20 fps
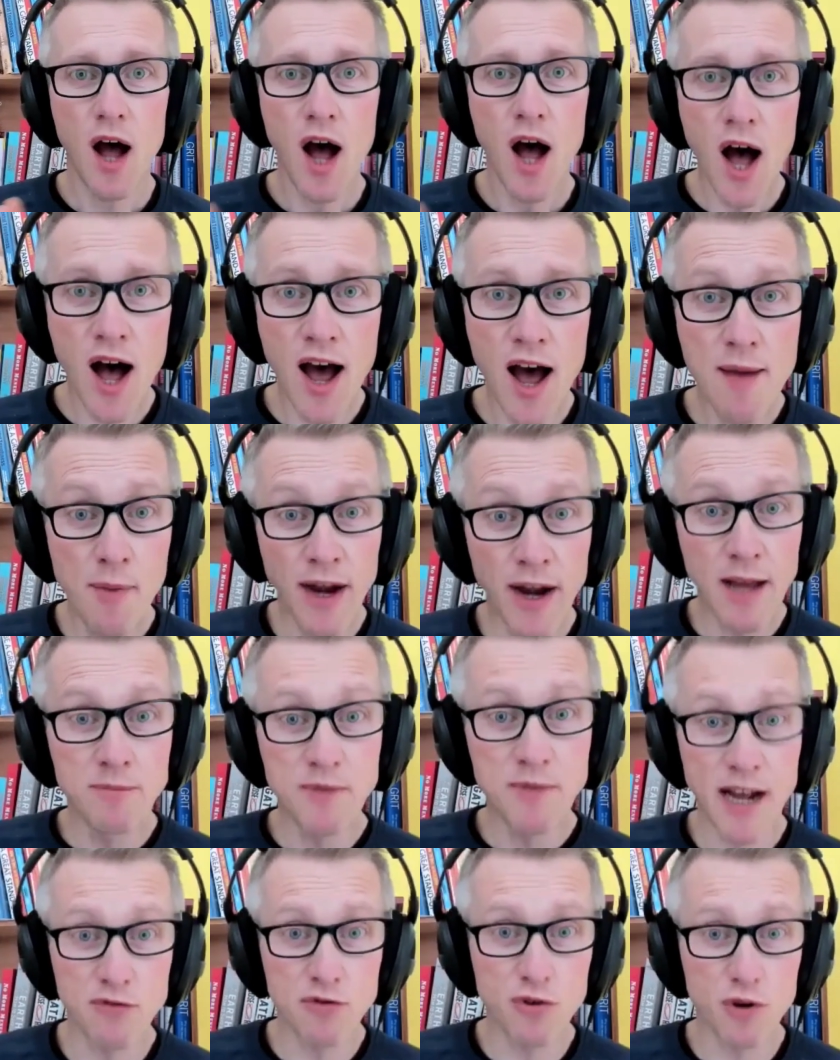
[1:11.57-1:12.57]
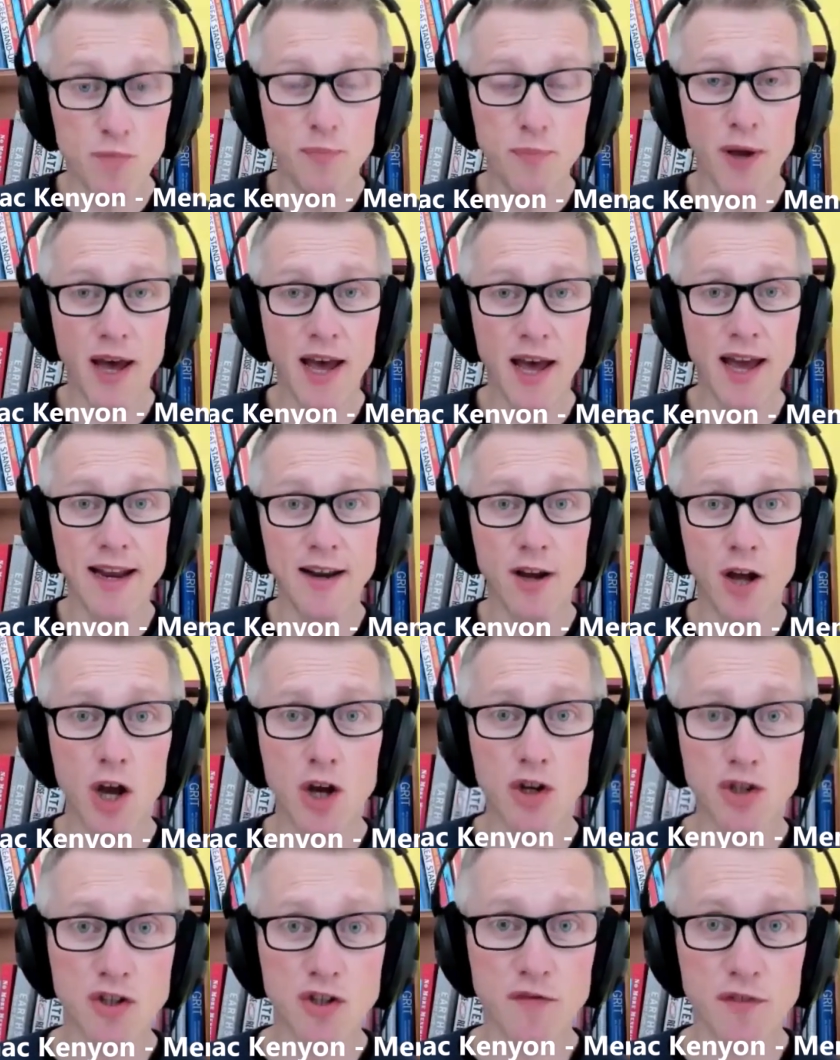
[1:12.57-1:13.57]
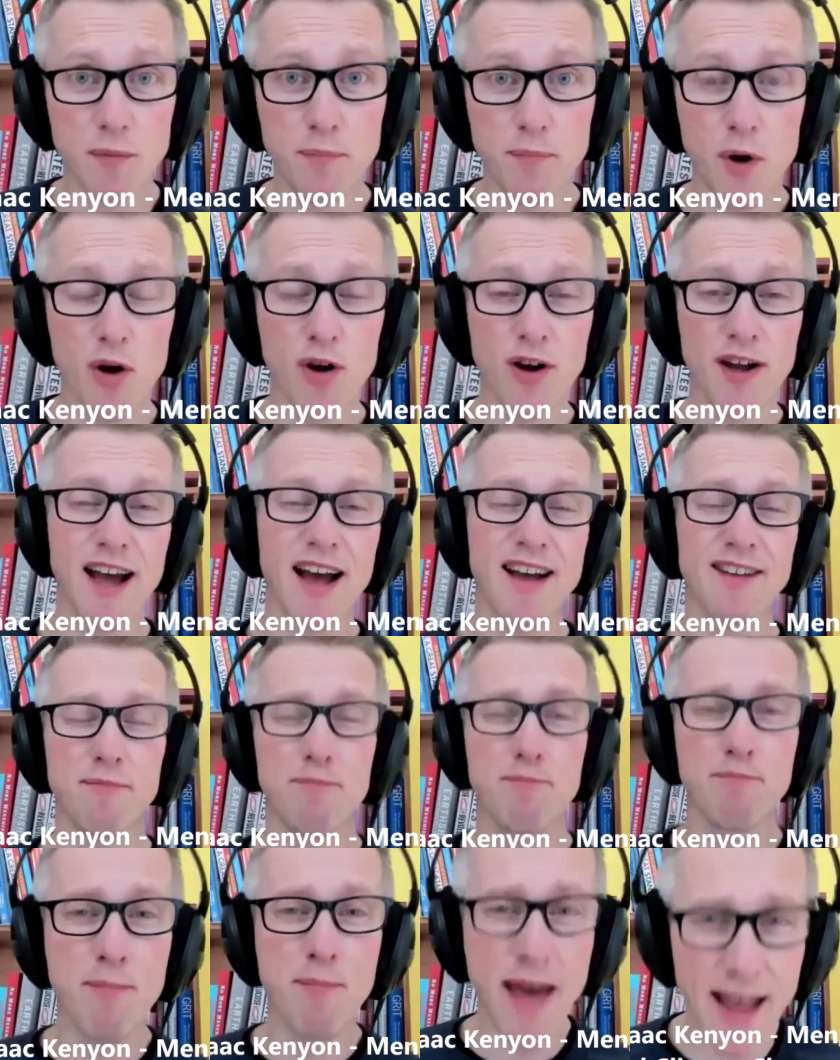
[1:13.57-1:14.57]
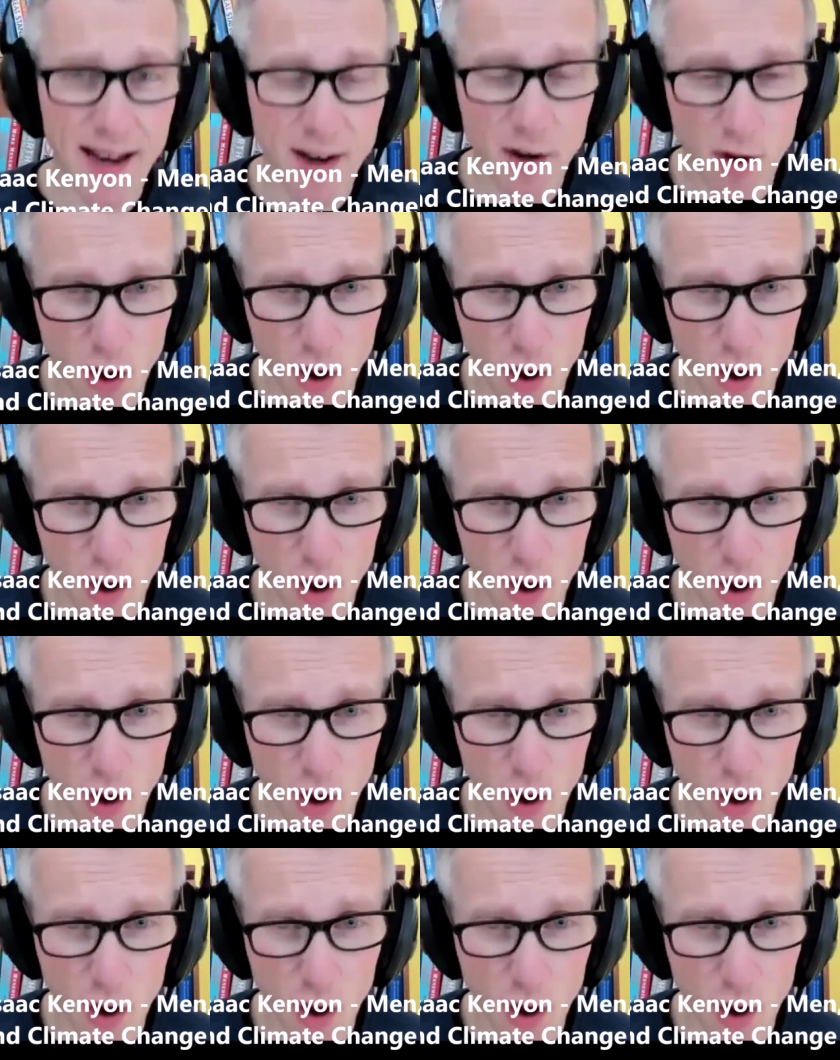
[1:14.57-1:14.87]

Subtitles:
Hi, my name's Andrew Payne, host of the podcast Men